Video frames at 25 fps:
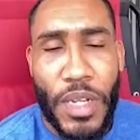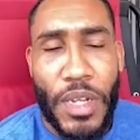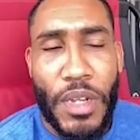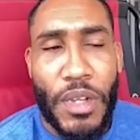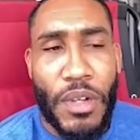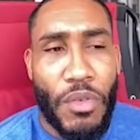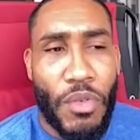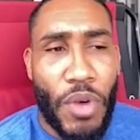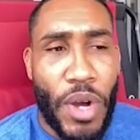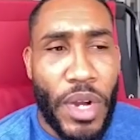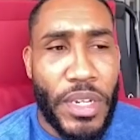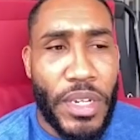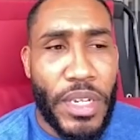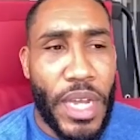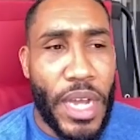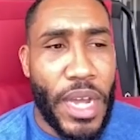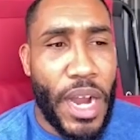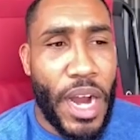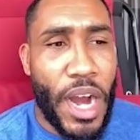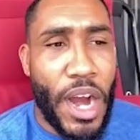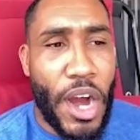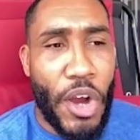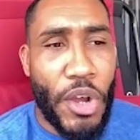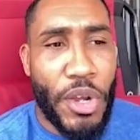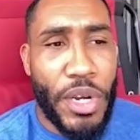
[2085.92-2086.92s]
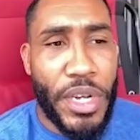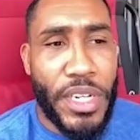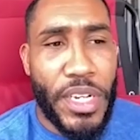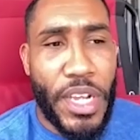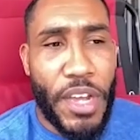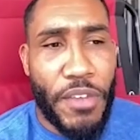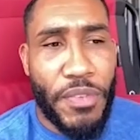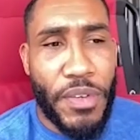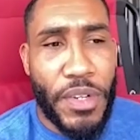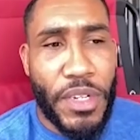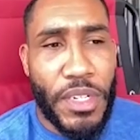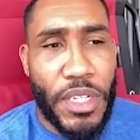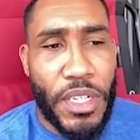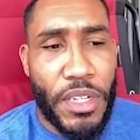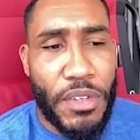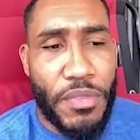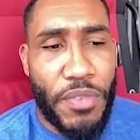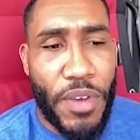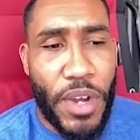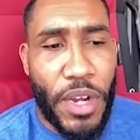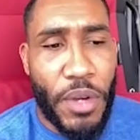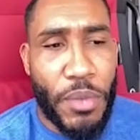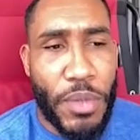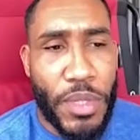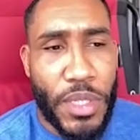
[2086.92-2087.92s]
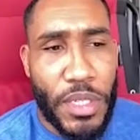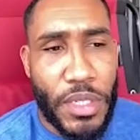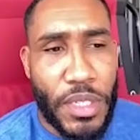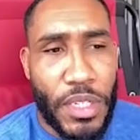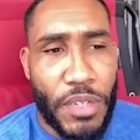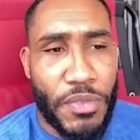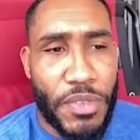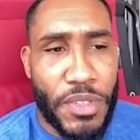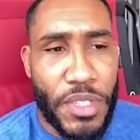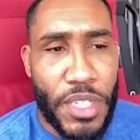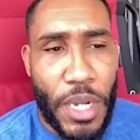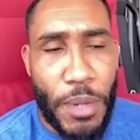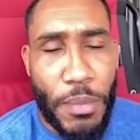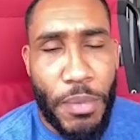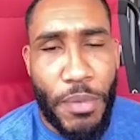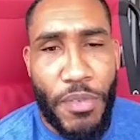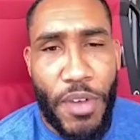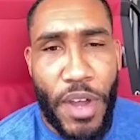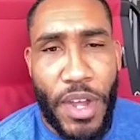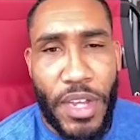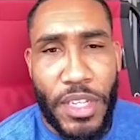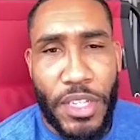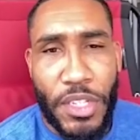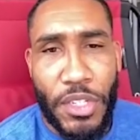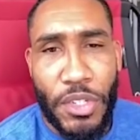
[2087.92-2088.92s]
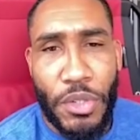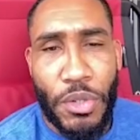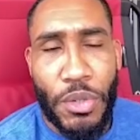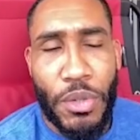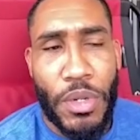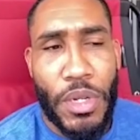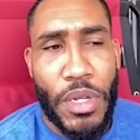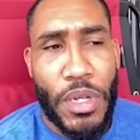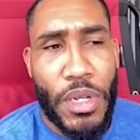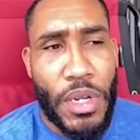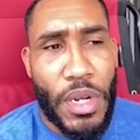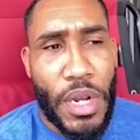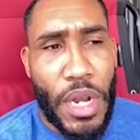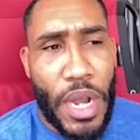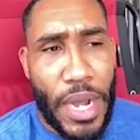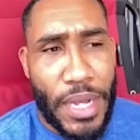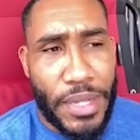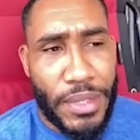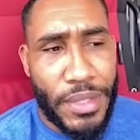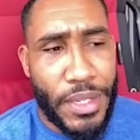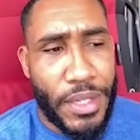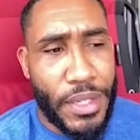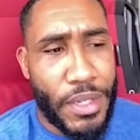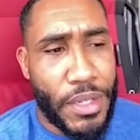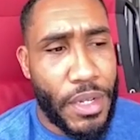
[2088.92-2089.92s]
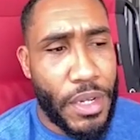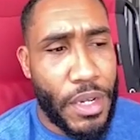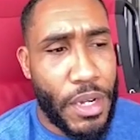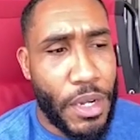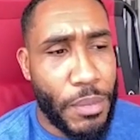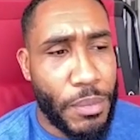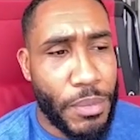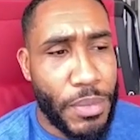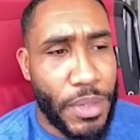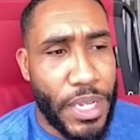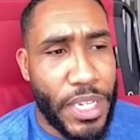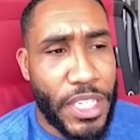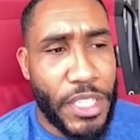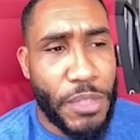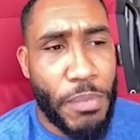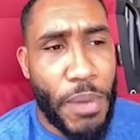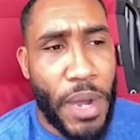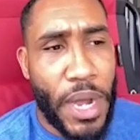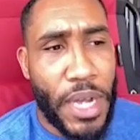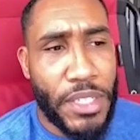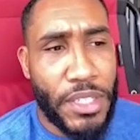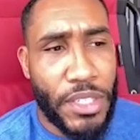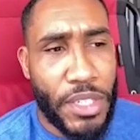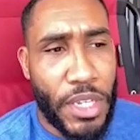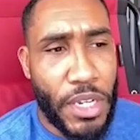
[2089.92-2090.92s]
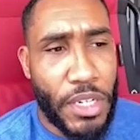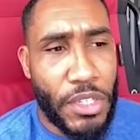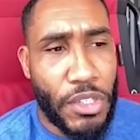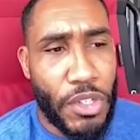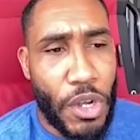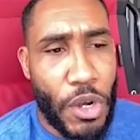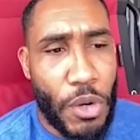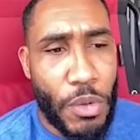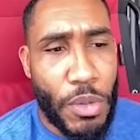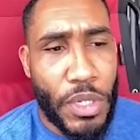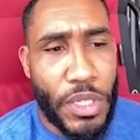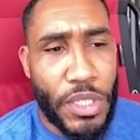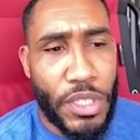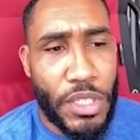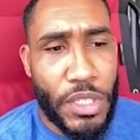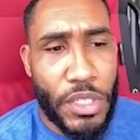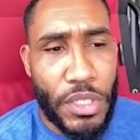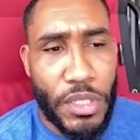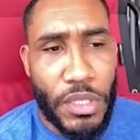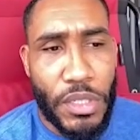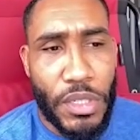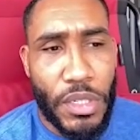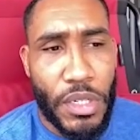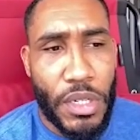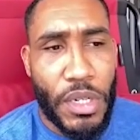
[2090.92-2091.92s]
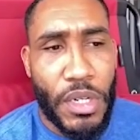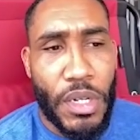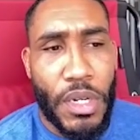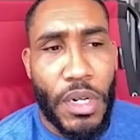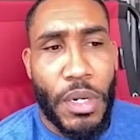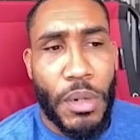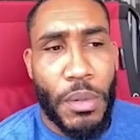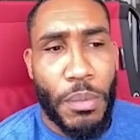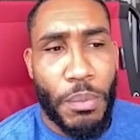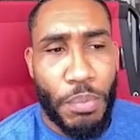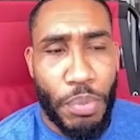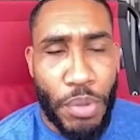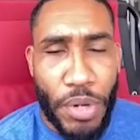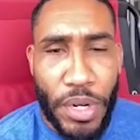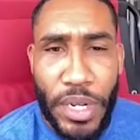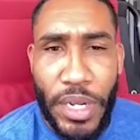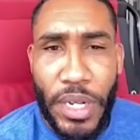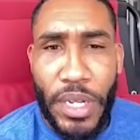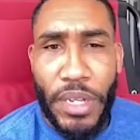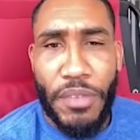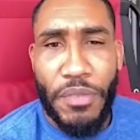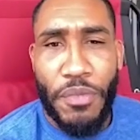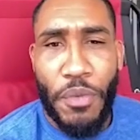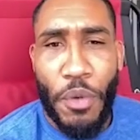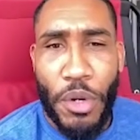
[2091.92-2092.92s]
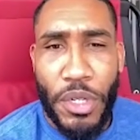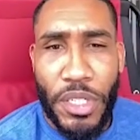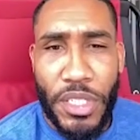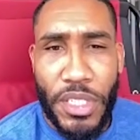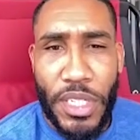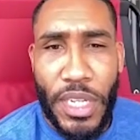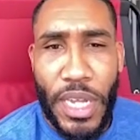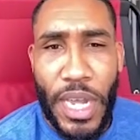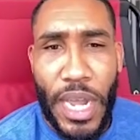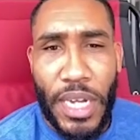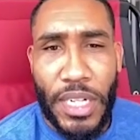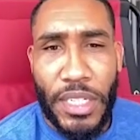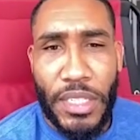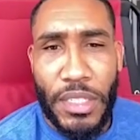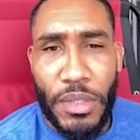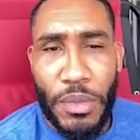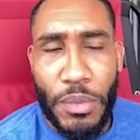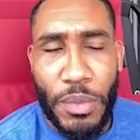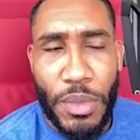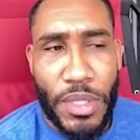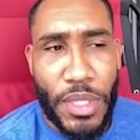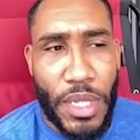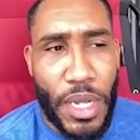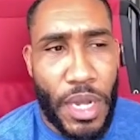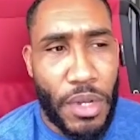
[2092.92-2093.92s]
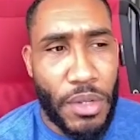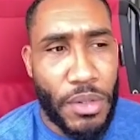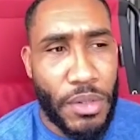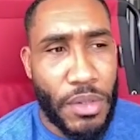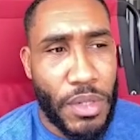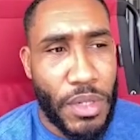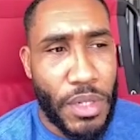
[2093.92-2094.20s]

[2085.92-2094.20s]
Right, yeah, I heard he definitely did fight with a different type of IQ. I think his mindset is always just bring and force the action without